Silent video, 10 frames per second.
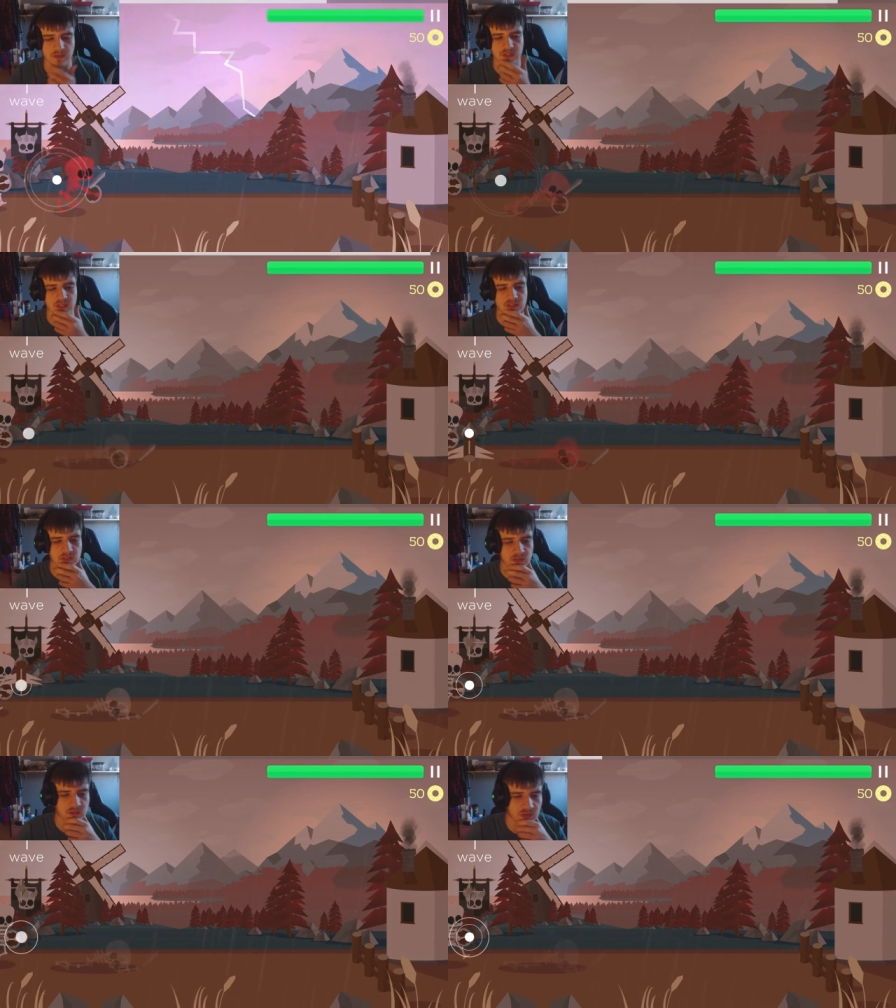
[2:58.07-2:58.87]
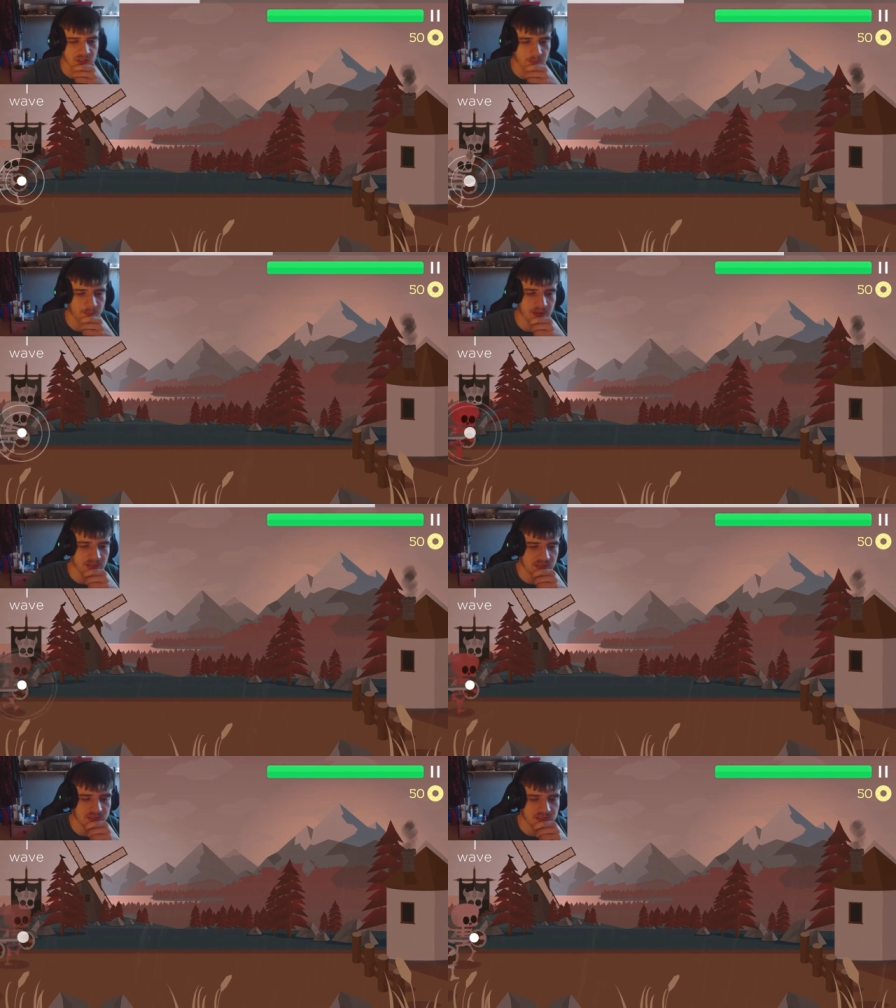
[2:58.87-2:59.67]
is easy. You just got to keep
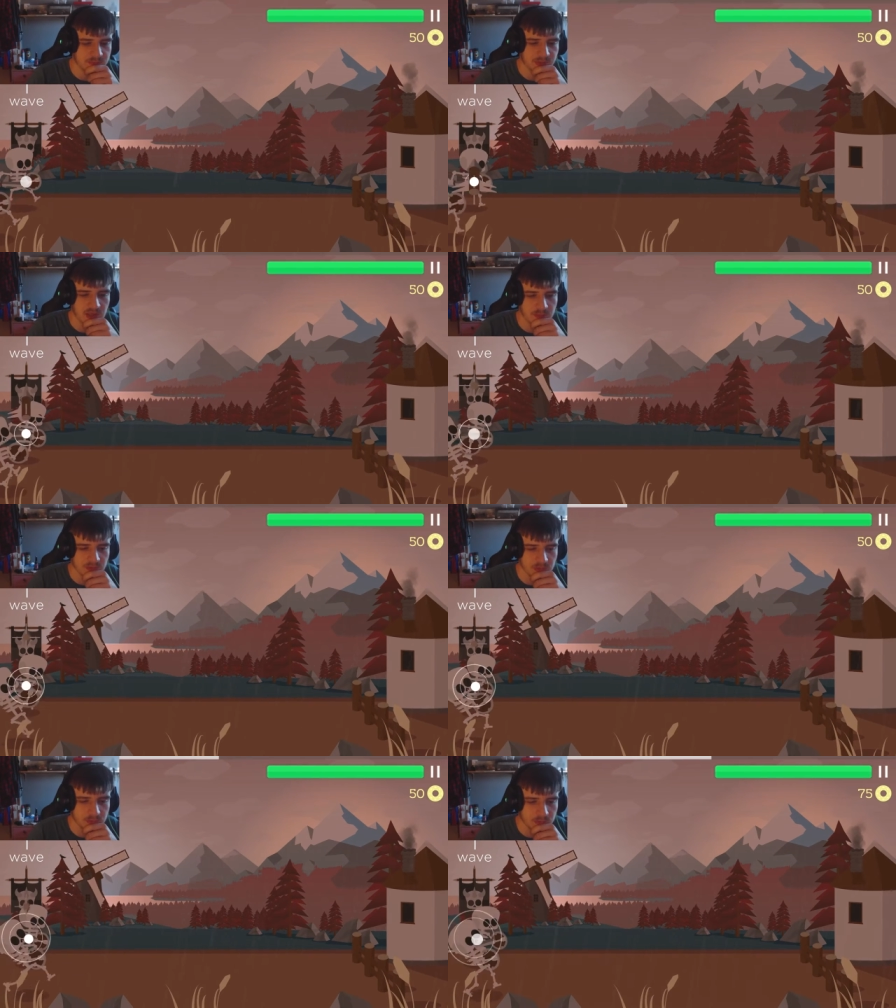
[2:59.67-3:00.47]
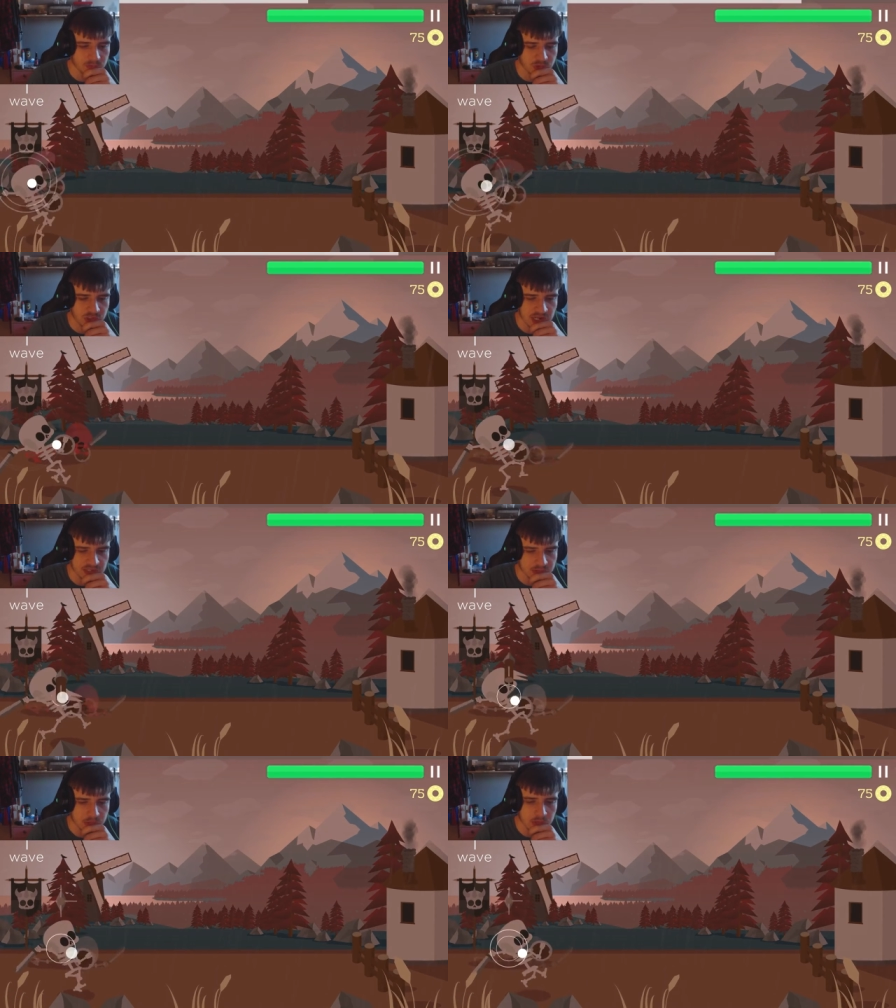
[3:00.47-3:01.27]
basically spamming the
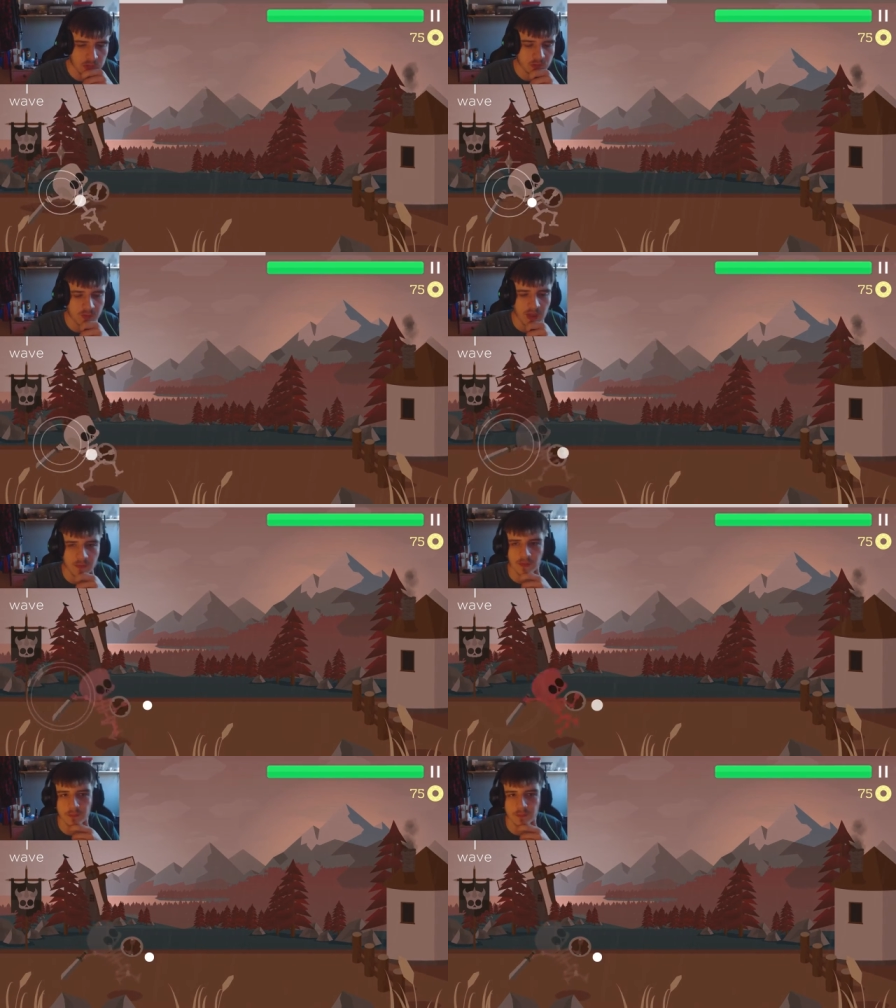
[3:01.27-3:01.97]
shit. Spamming the